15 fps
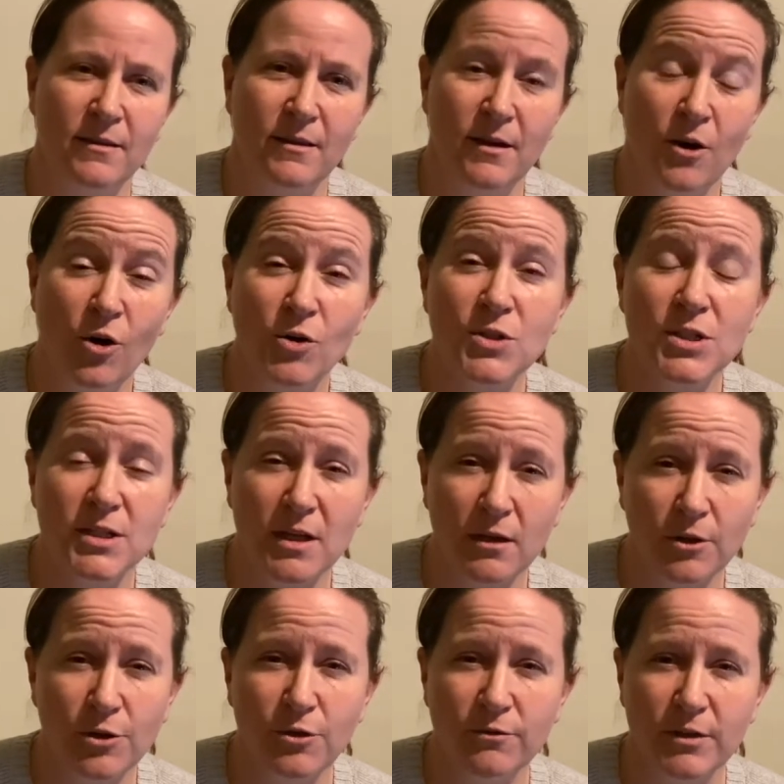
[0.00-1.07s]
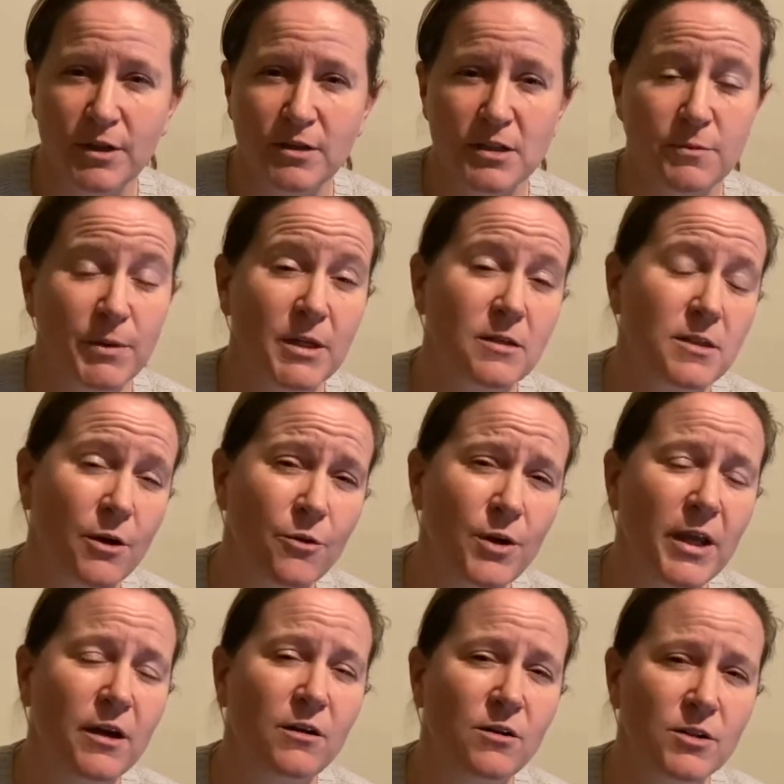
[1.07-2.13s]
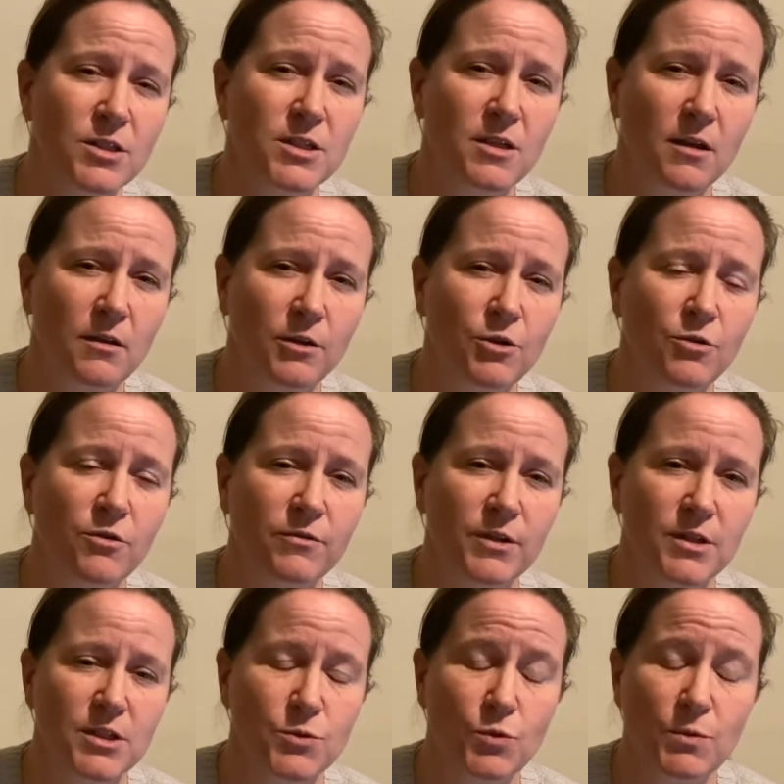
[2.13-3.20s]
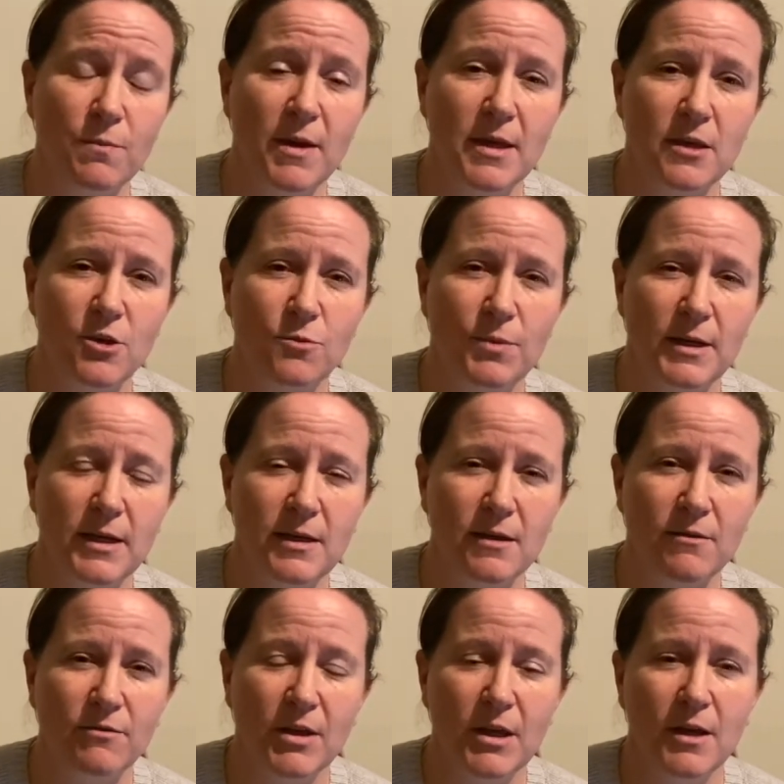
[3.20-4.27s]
a hostile universe, because only a hostile universe would make you believe